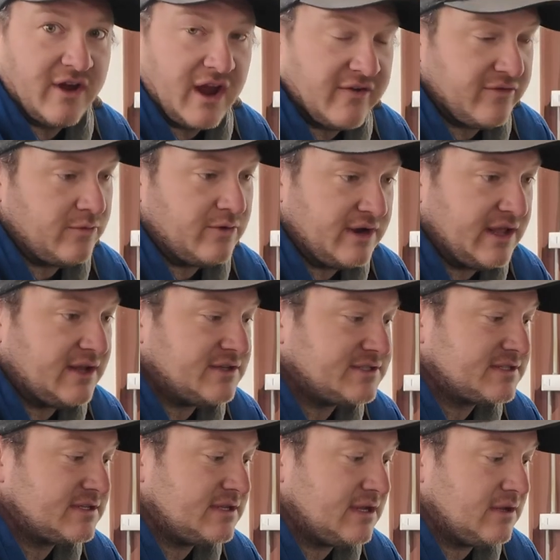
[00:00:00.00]
for everyone
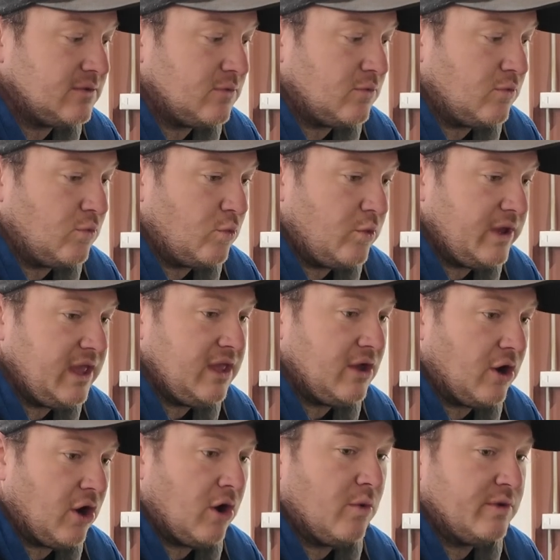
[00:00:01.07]
else. We
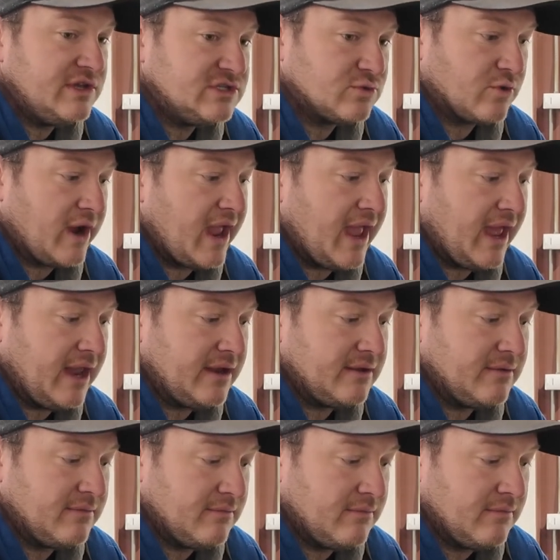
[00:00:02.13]
always
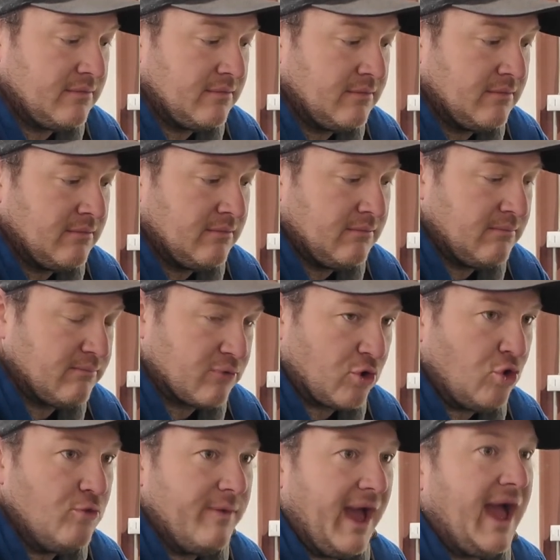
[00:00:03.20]
ran
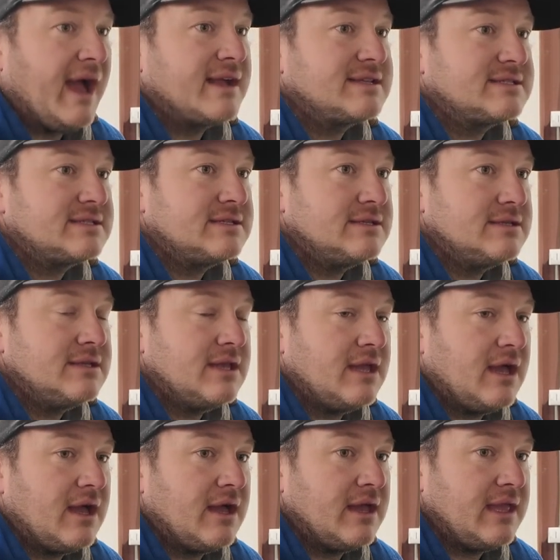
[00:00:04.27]
ProMax
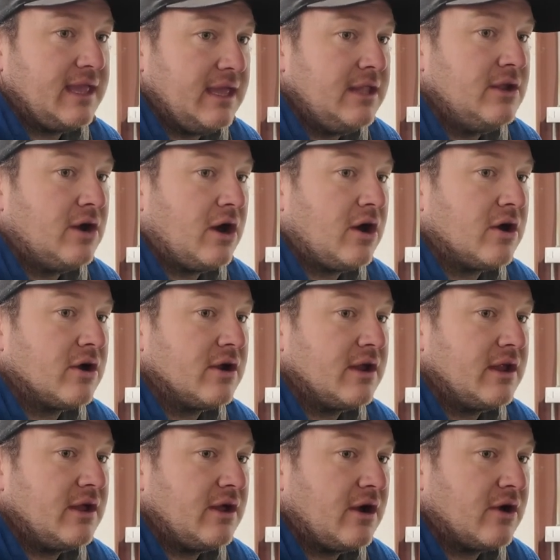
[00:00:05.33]
in our
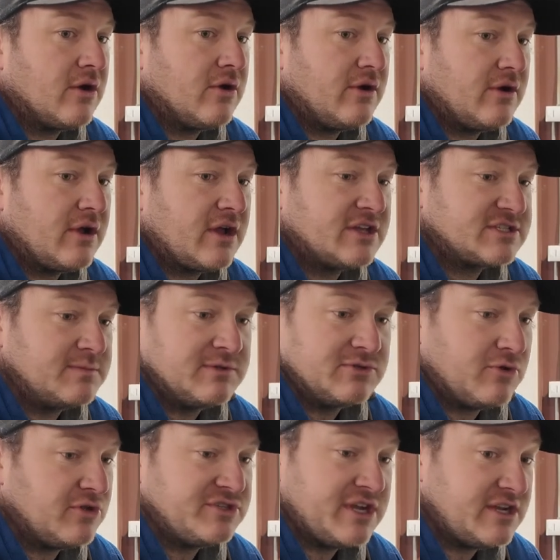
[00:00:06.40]
customers'
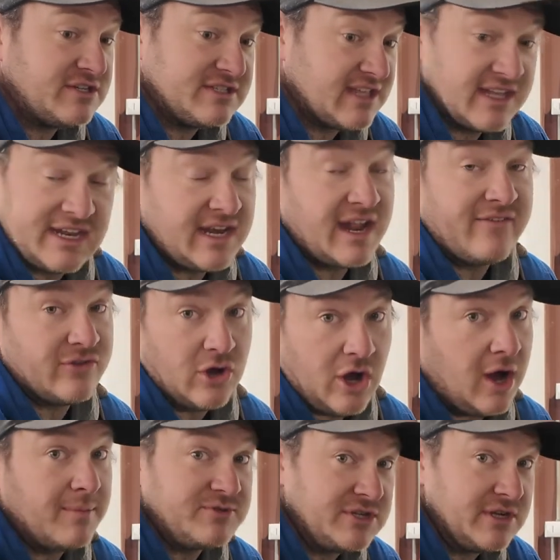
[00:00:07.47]
oil changes. They didn't have an
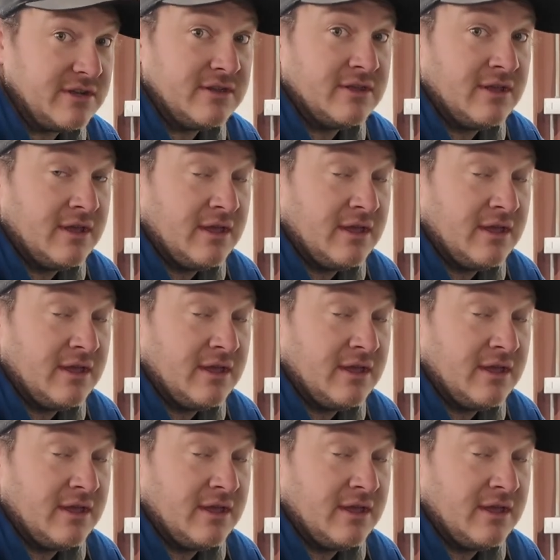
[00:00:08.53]
option.